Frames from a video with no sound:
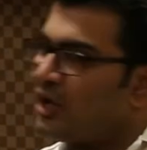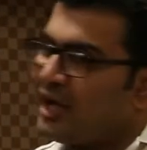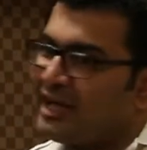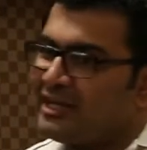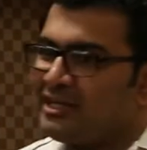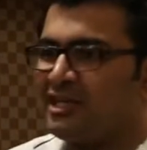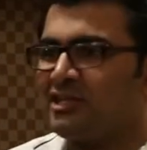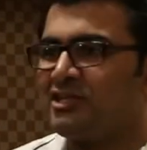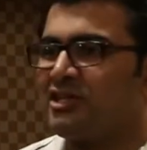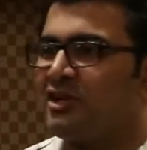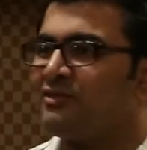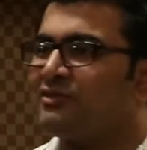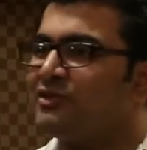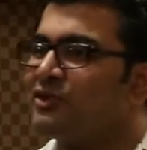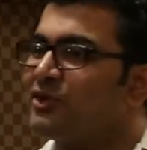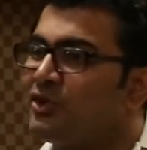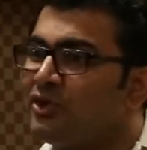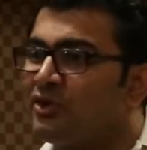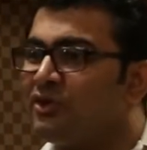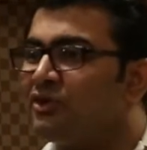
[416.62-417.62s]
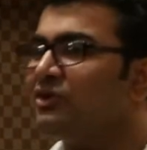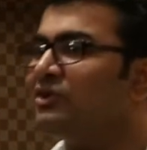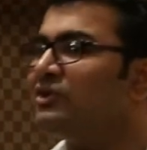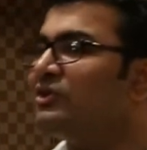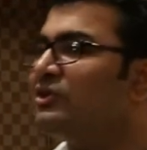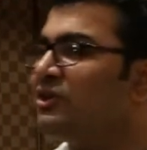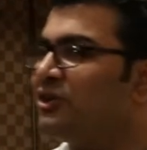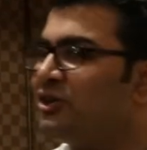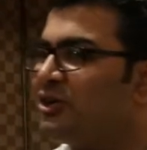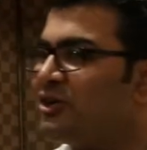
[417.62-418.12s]
I just have to
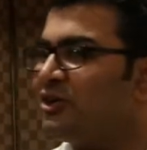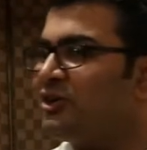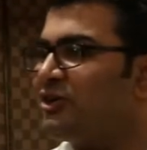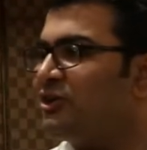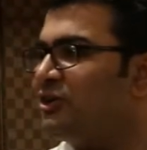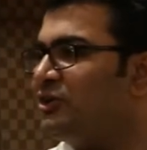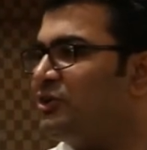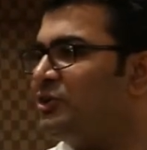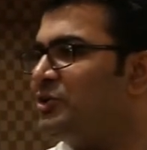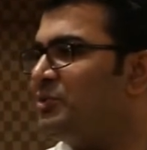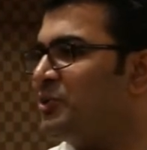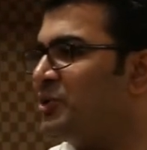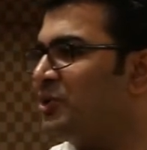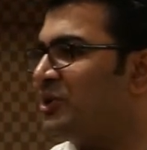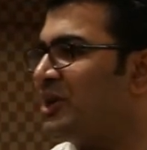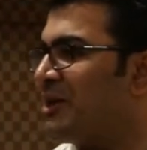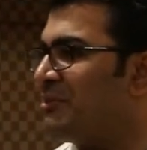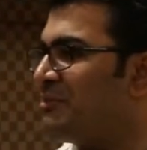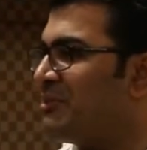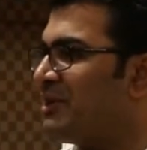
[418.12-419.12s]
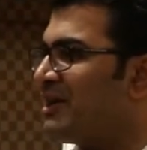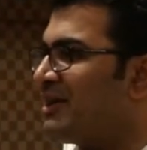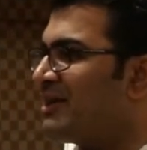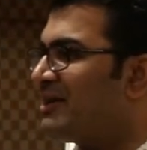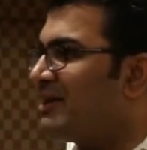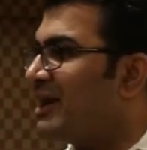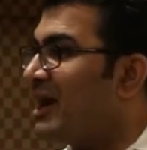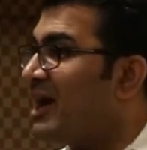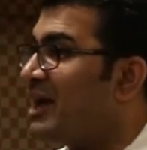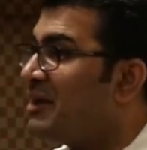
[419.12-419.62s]
do
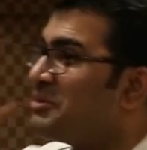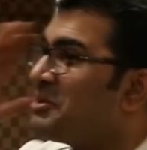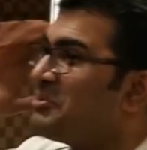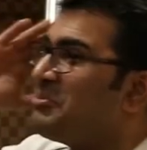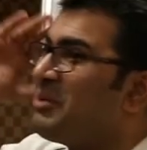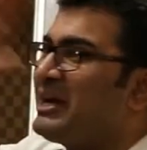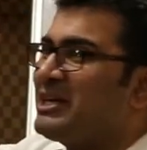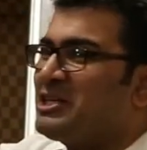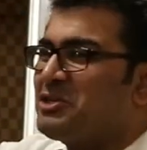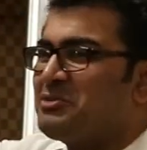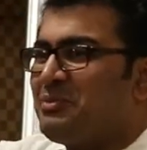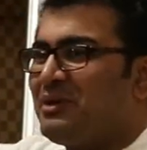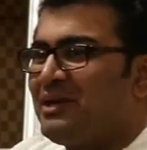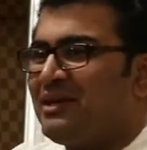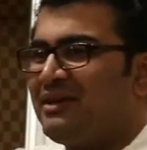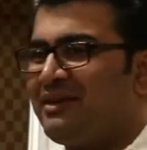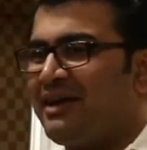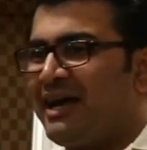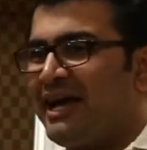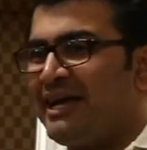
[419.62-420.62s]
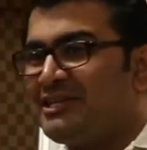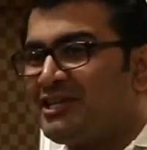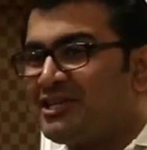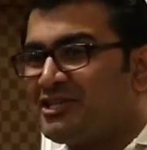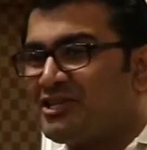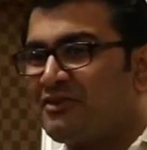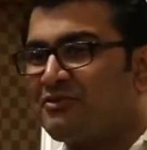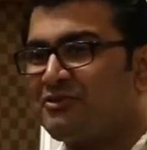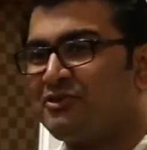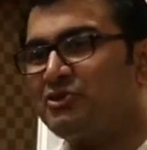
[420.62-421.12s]
programming, I am the batsman, I
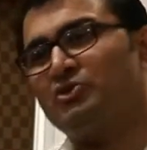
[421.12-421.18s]
just have to